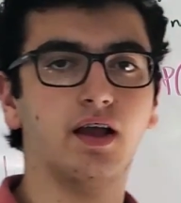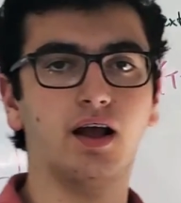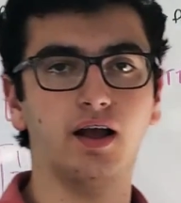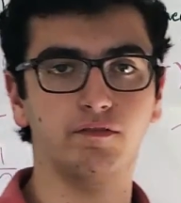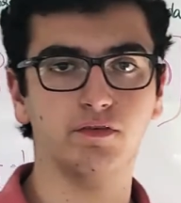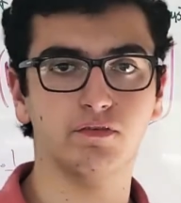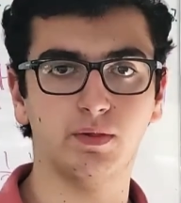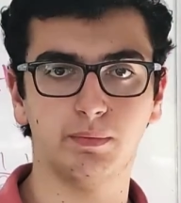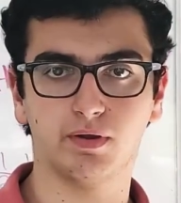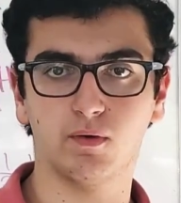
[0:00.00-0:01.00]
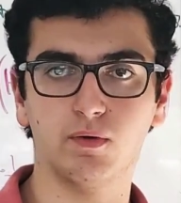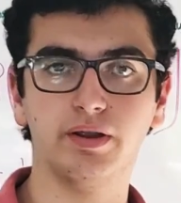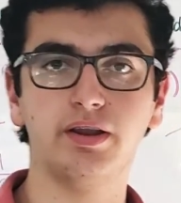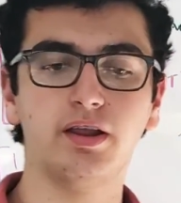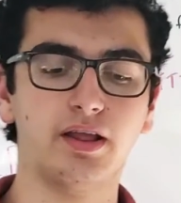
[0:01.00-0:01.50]
If you flip a
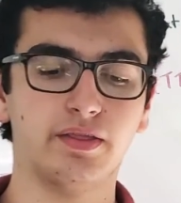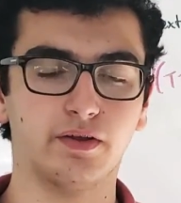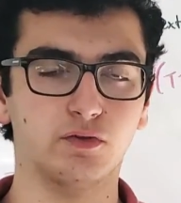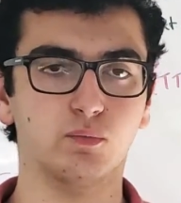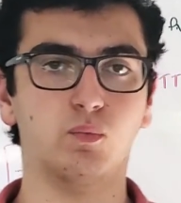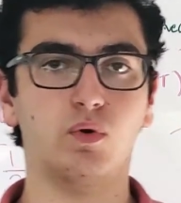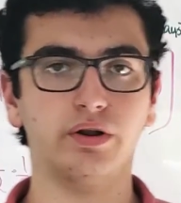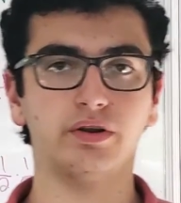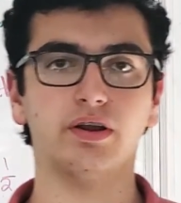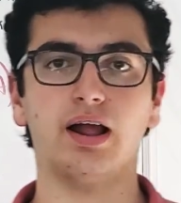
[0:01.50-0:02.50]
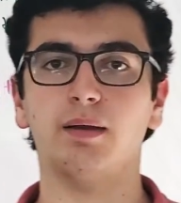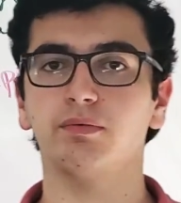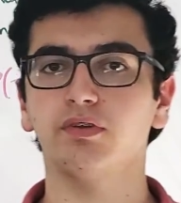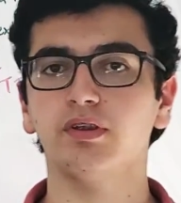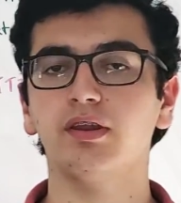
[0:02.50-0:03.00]
coin, there's one good
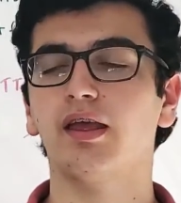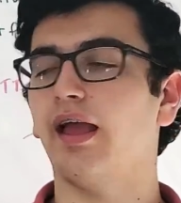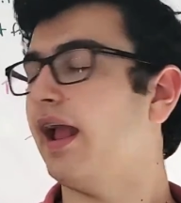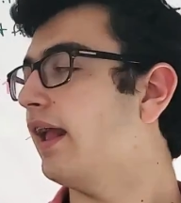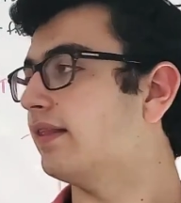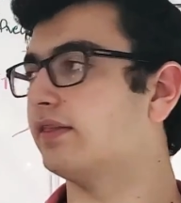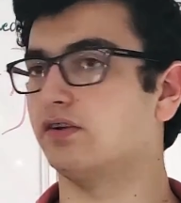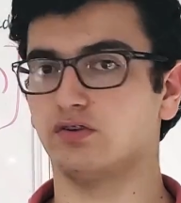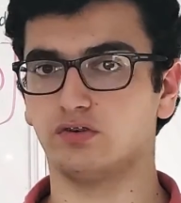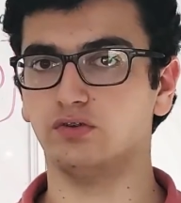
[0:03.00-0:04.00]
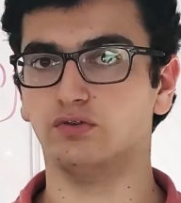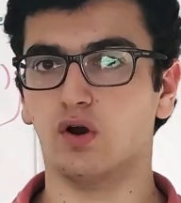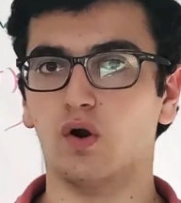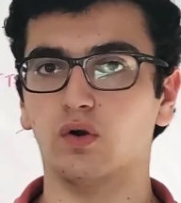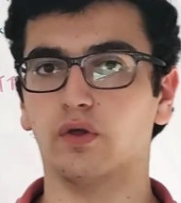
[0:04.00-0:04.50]
option, and then there are 2
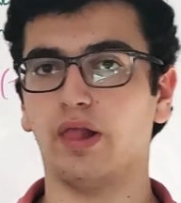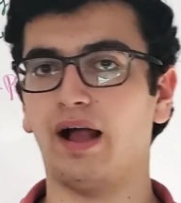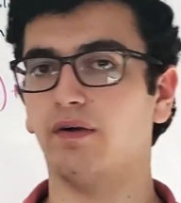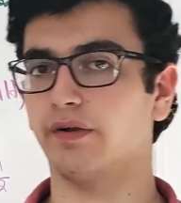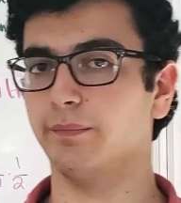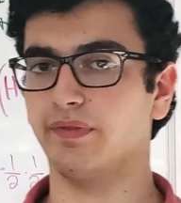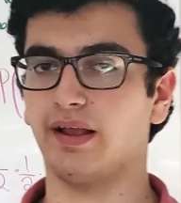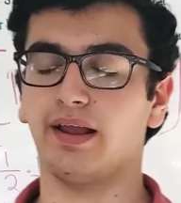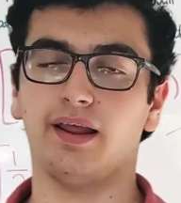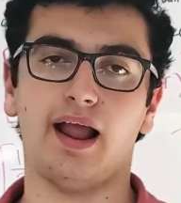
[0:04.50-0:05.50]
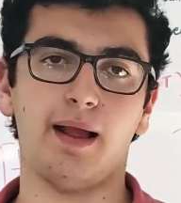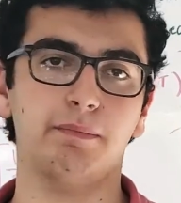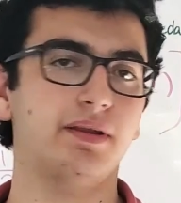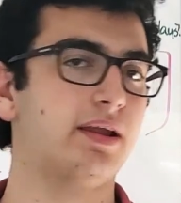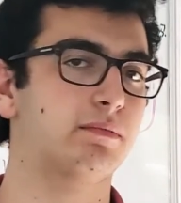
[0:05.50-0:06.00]
total outcomes that can
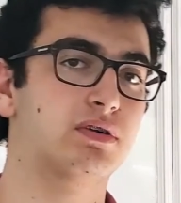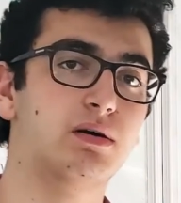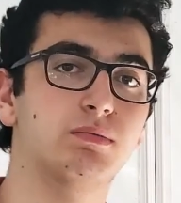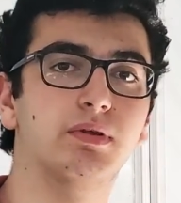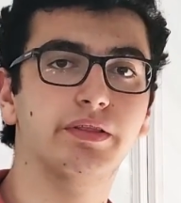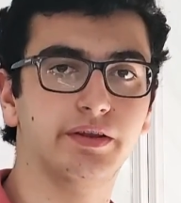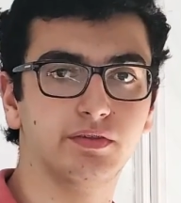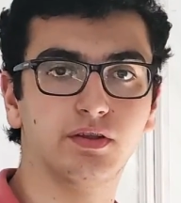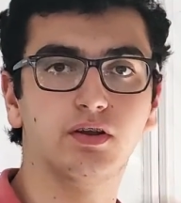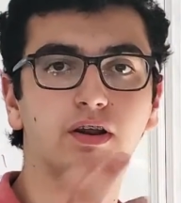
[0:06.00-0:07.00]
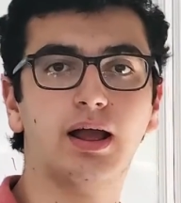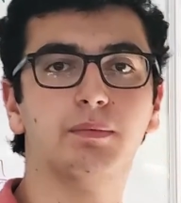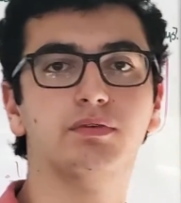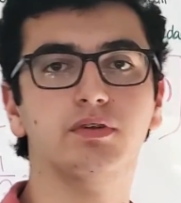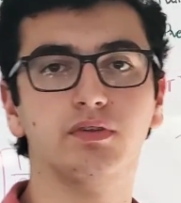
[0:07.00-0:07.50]
happen, and probability is the good
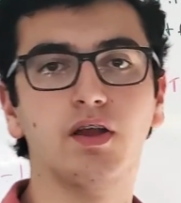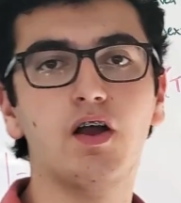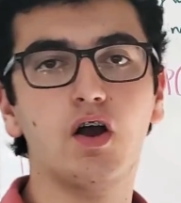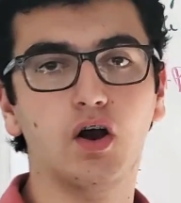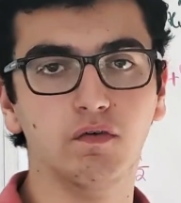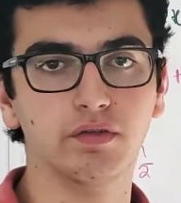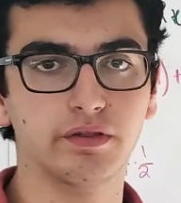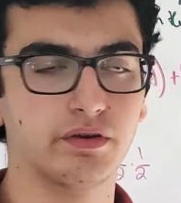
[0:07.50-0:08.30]
options over the